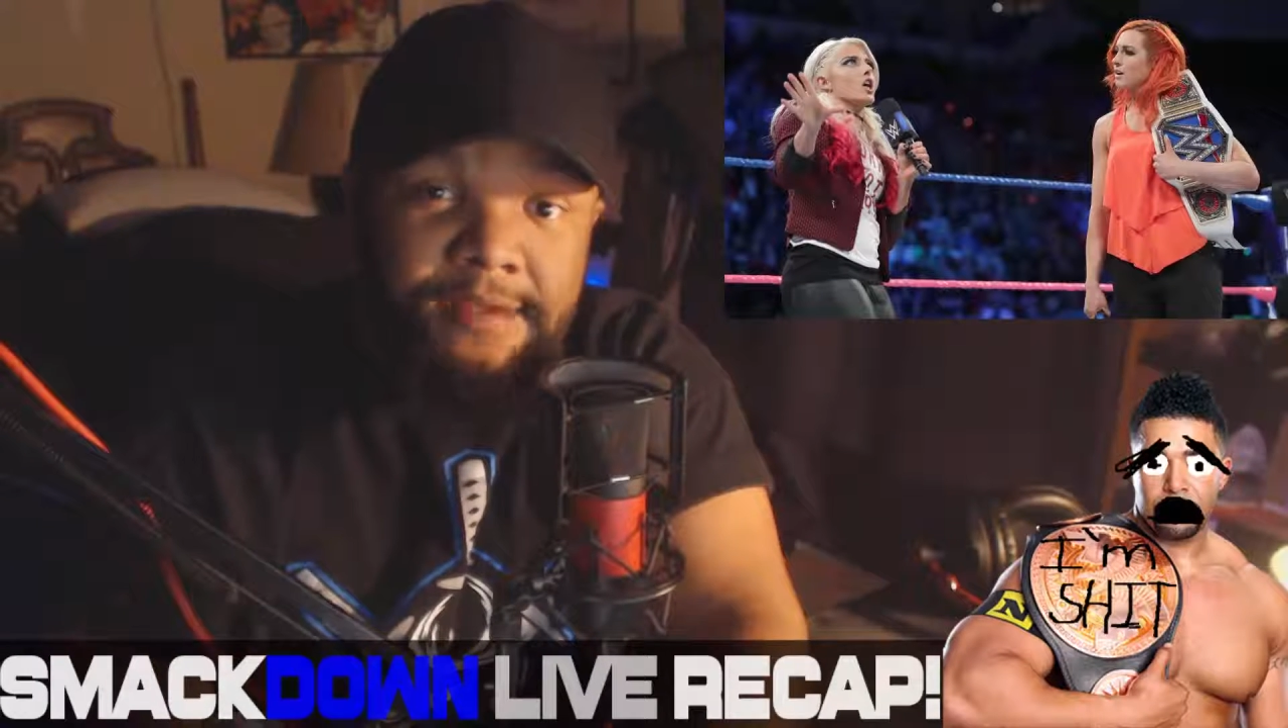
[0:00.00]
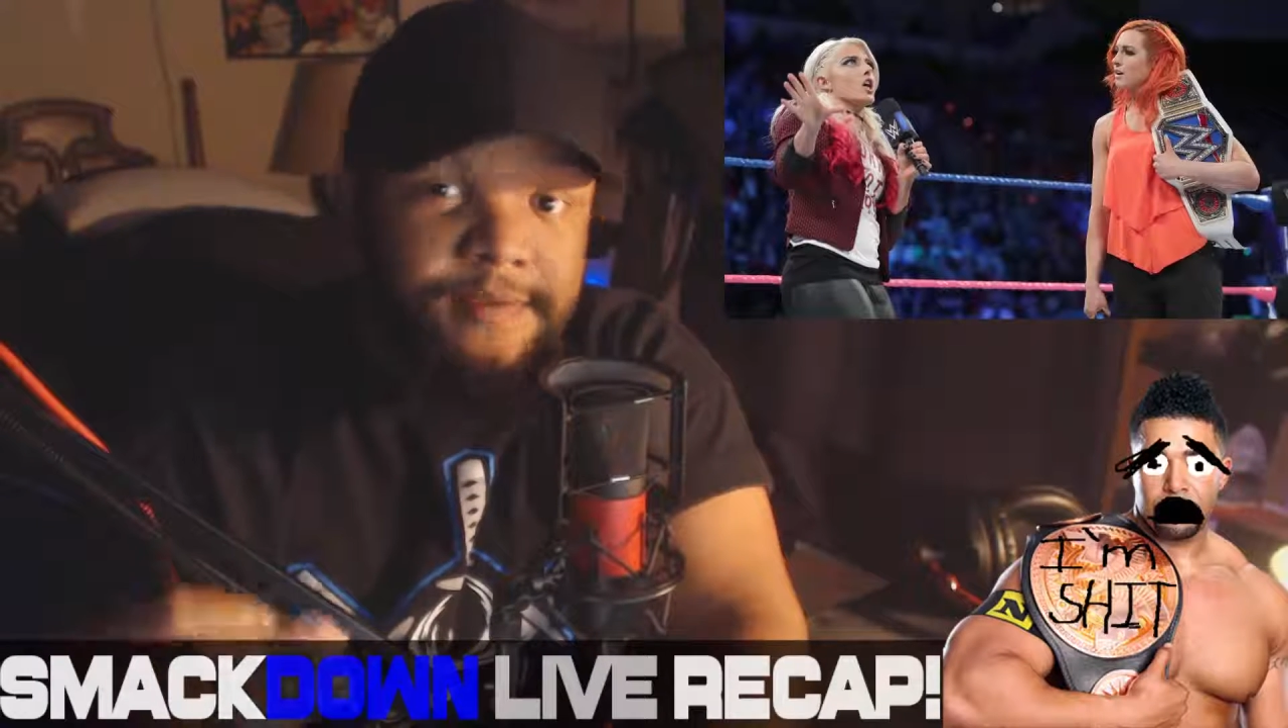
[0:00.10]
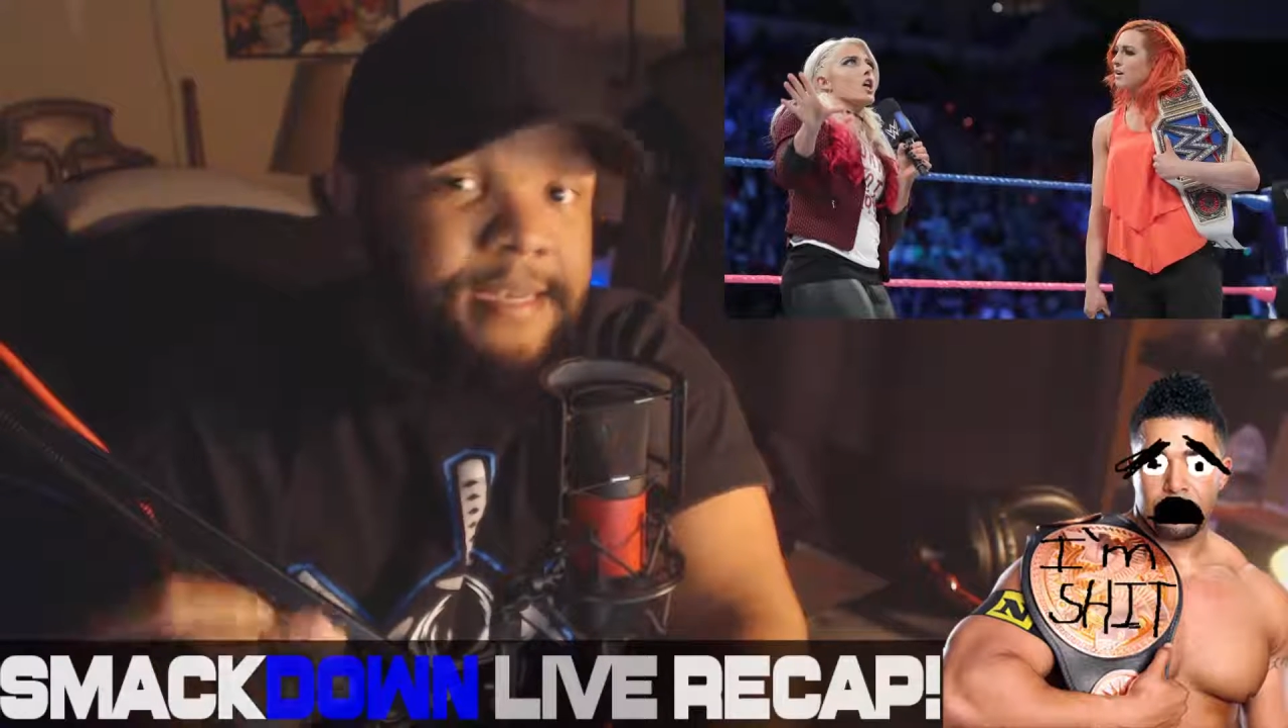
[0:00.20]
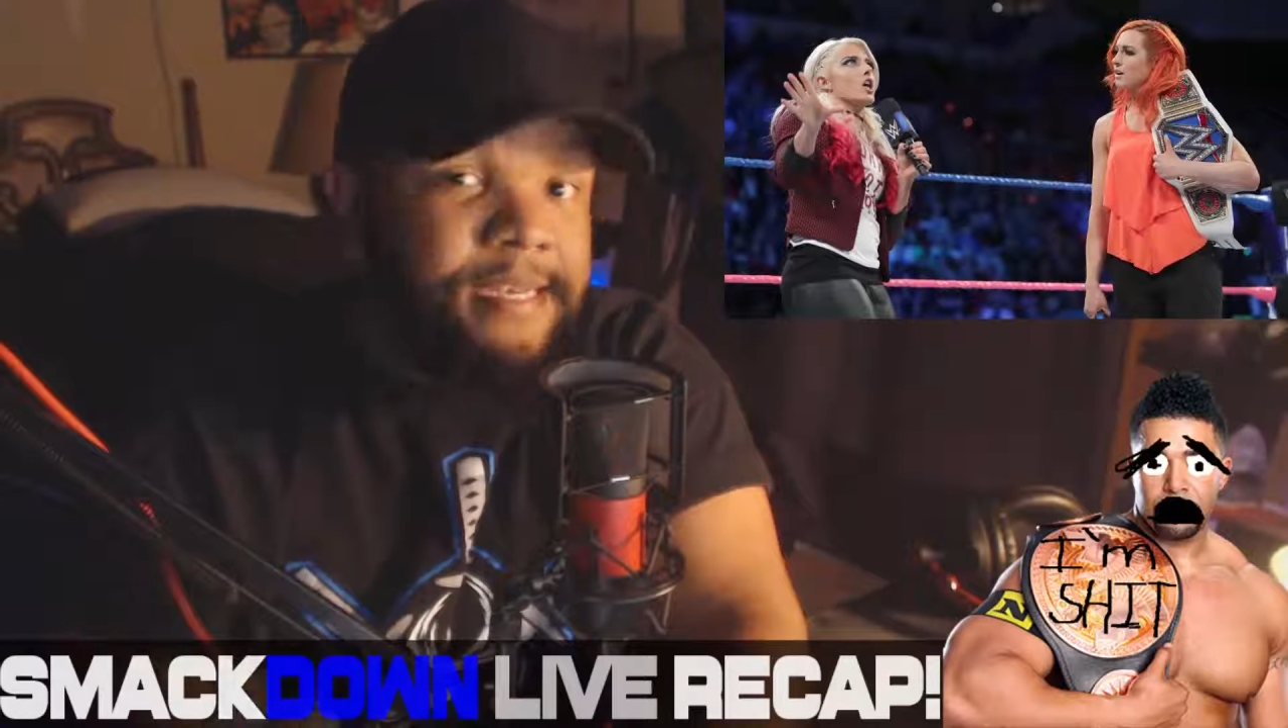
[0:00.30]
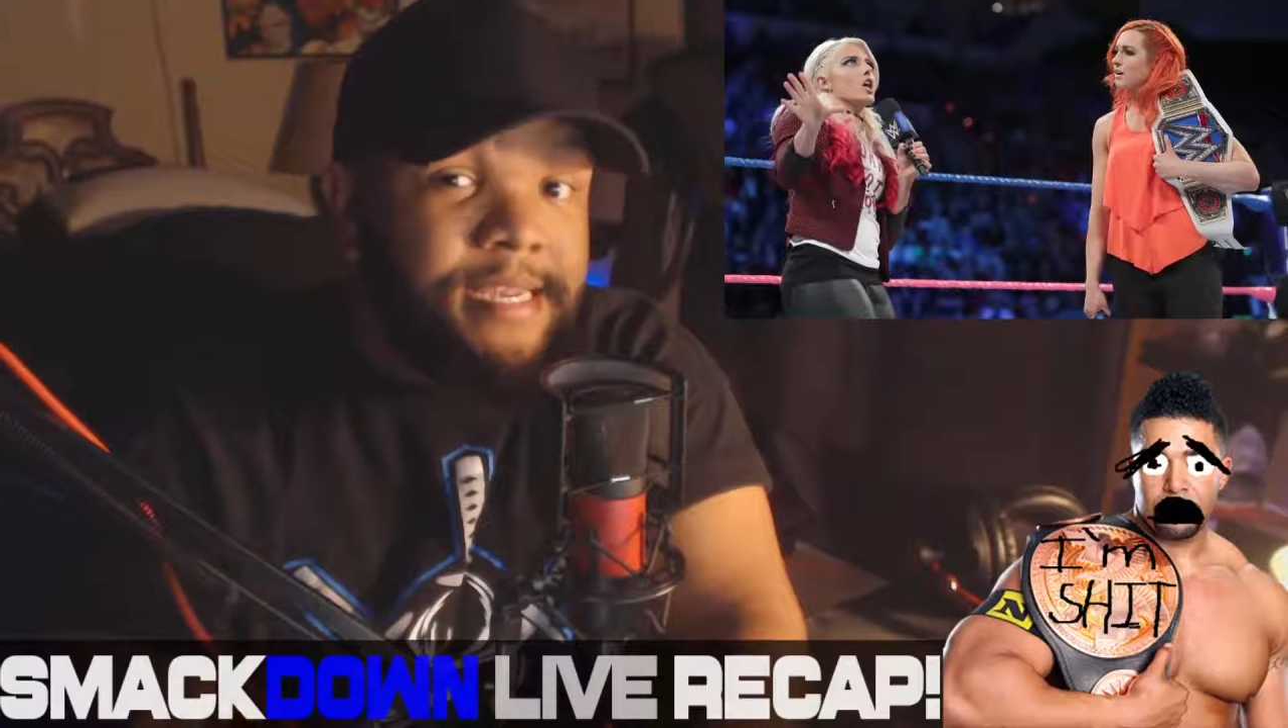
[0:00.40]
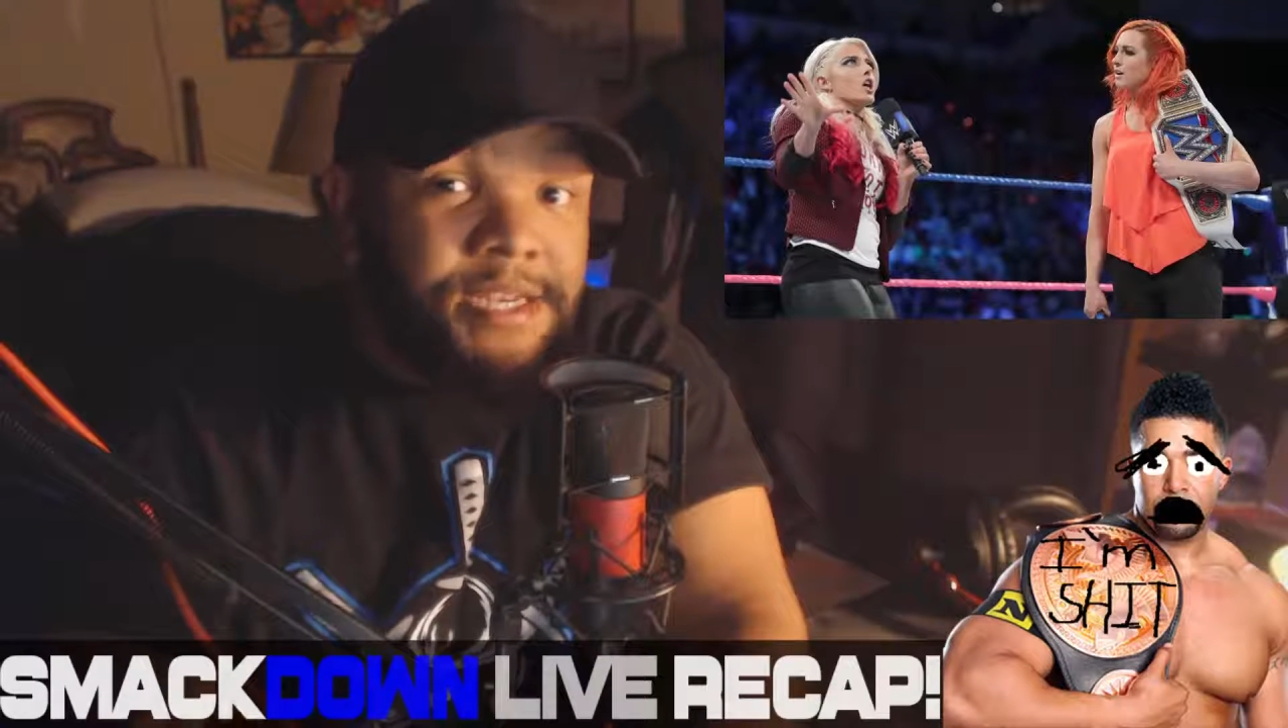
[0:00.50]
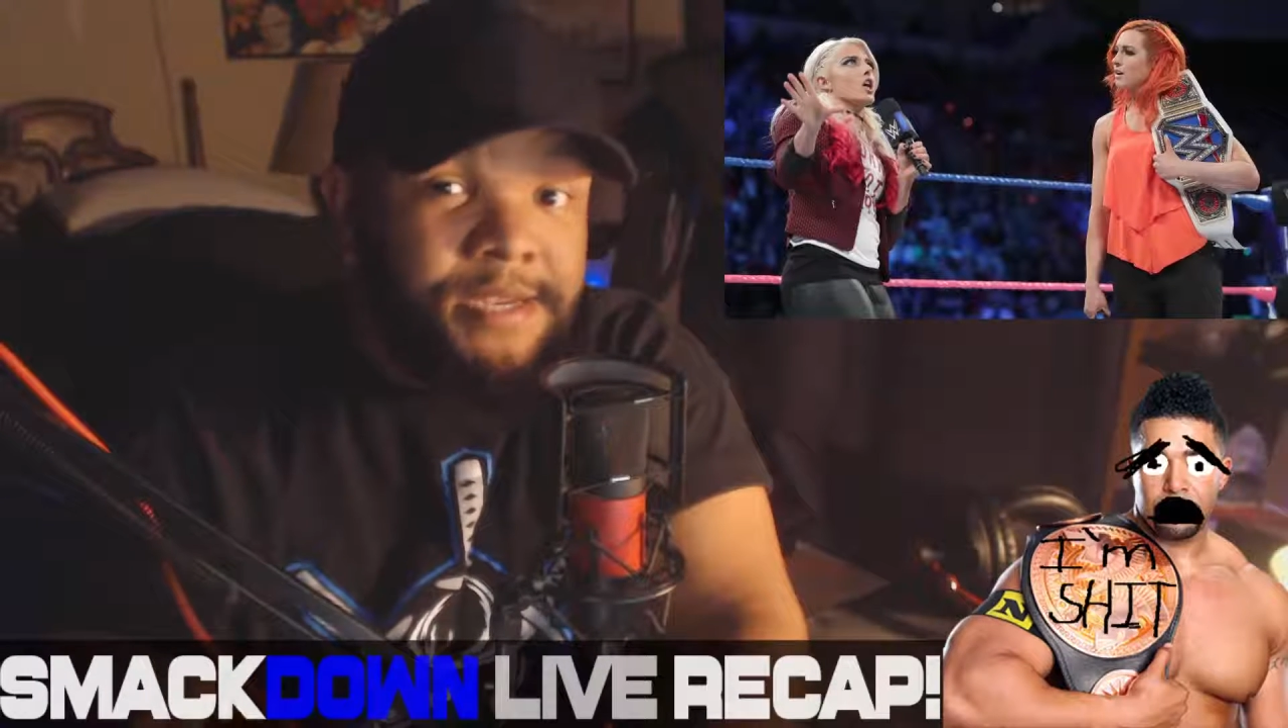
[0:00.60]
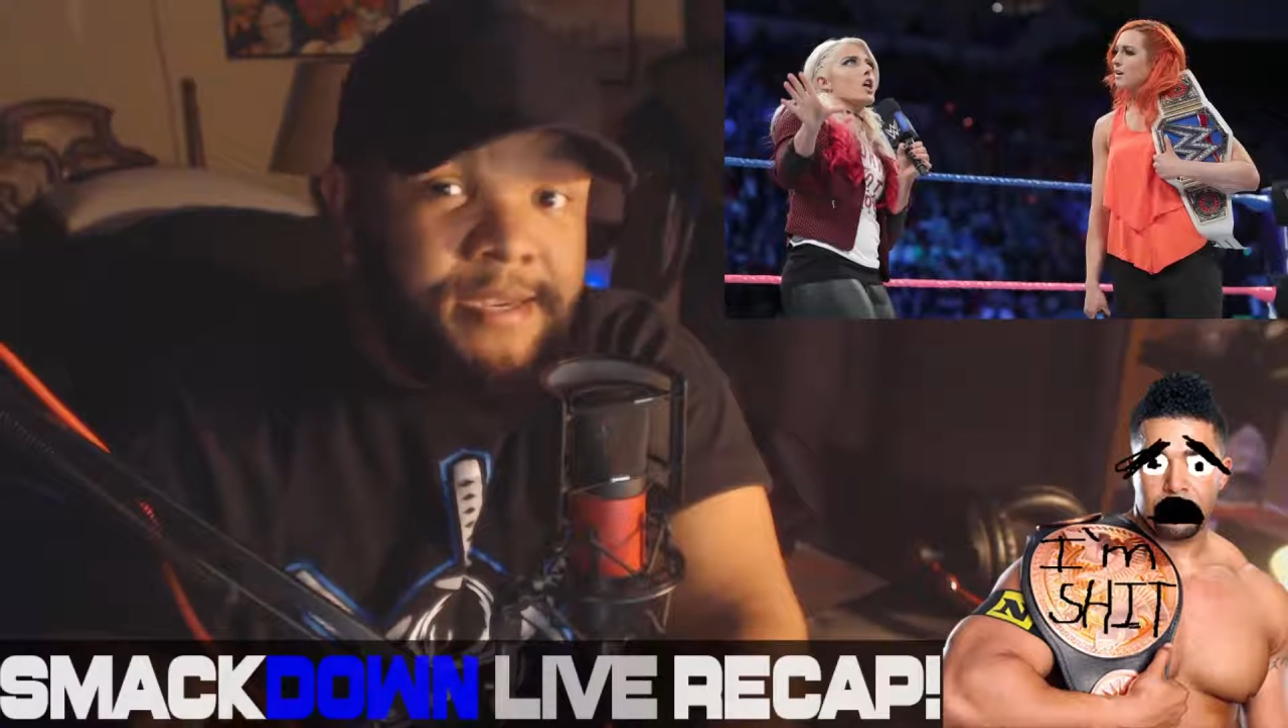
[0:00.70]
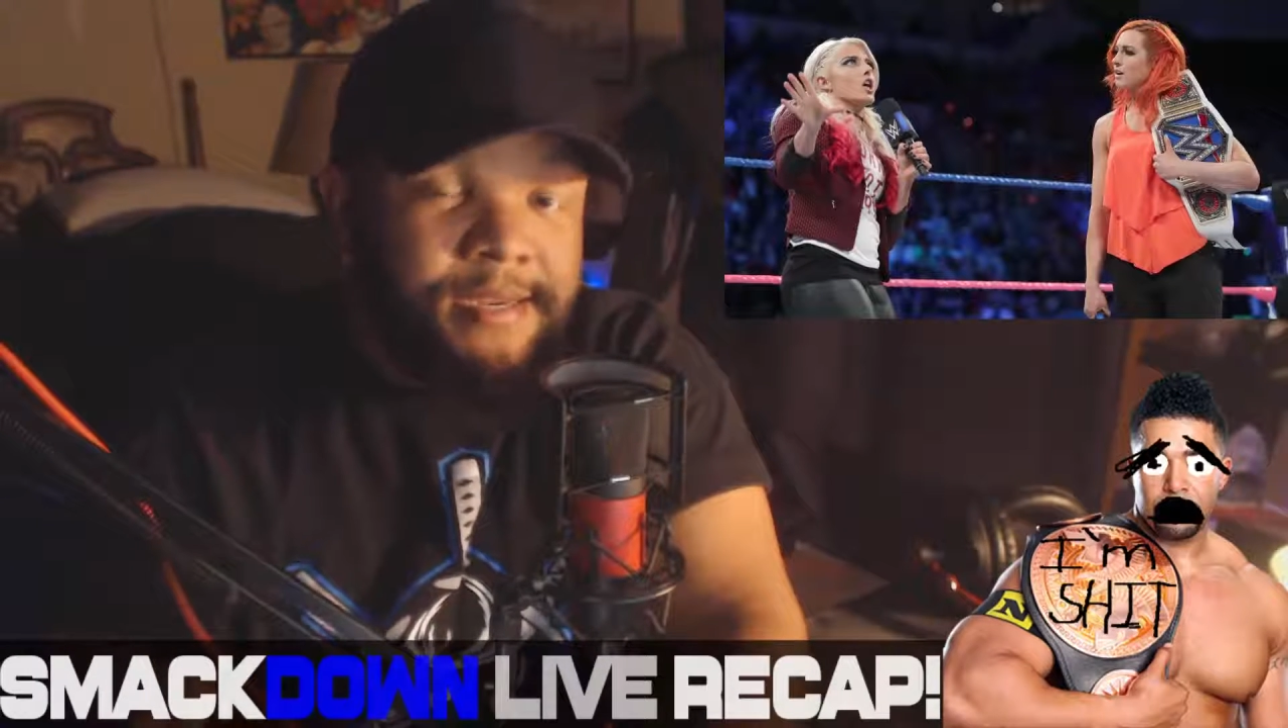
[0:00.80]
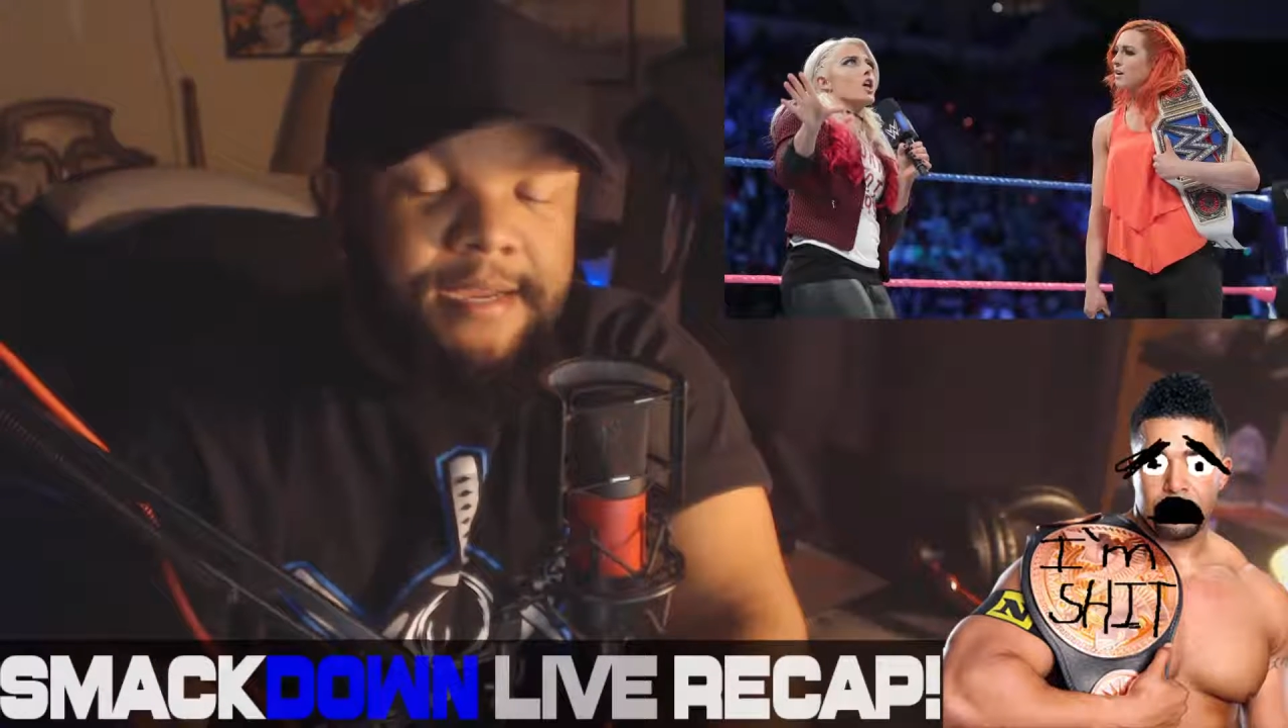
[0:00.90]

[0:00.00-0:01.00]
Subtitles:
your attention.